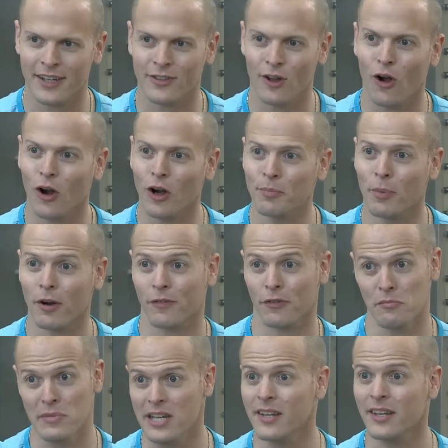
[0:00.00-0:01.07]
like Got the it. hard part
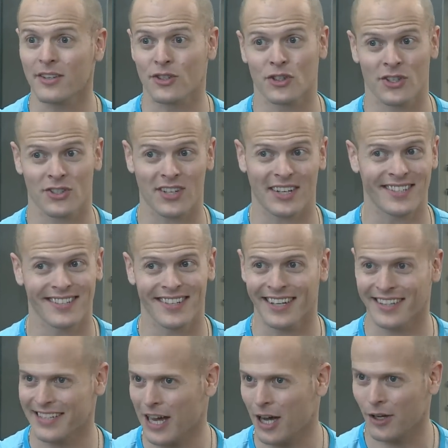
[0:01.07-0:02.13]
for me is just like
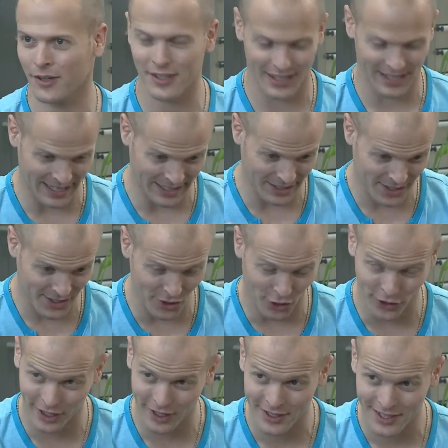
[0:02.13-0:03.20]
sitting down yep. and starting.